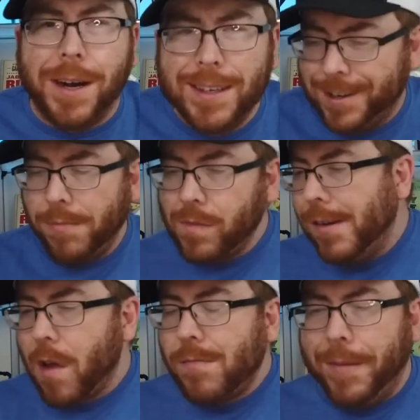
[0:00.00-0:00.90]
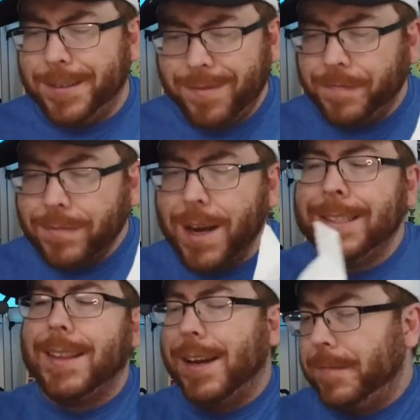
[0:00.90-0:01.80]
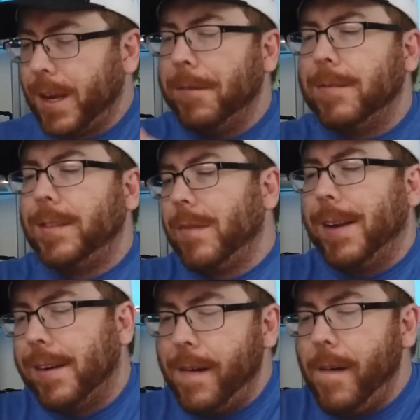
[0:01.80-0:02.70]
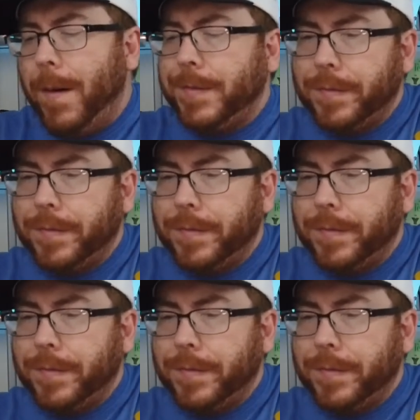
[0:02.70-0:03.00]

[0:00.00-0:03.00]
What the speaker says: it was just a different shape.